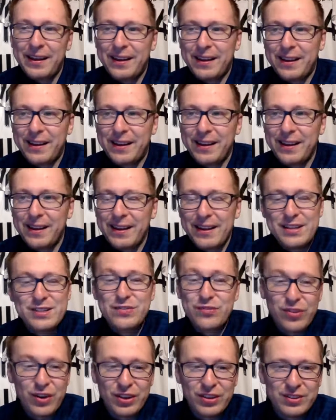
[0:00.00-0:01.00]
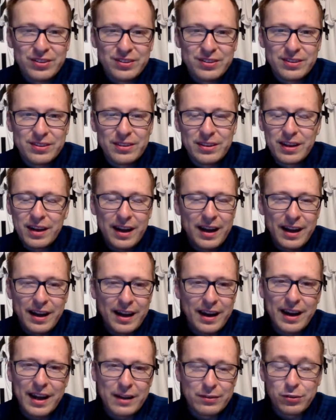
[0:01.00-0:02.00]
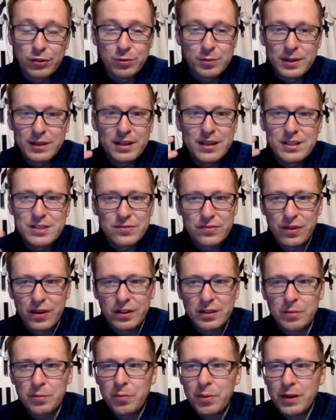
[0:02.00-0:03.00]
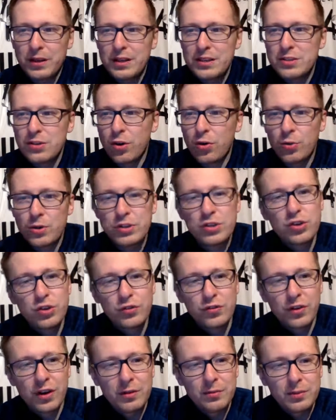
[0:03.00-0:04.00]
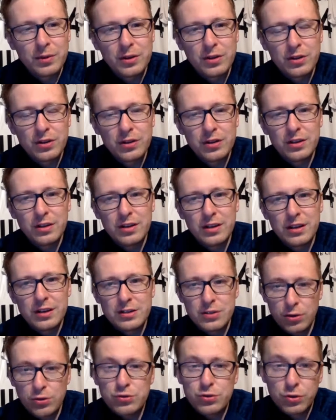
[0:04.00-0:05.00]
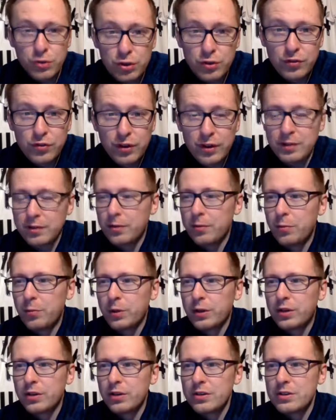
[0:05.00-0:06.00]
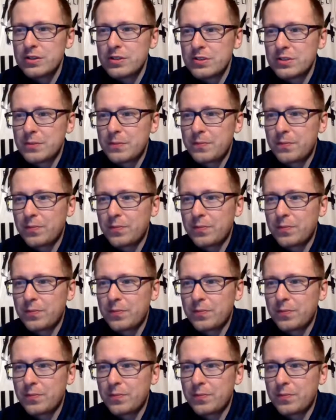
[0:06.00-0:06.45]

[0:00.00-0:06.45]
It's fun. I have to admit, it's fun, but it's always good fun. Because it's also good fun because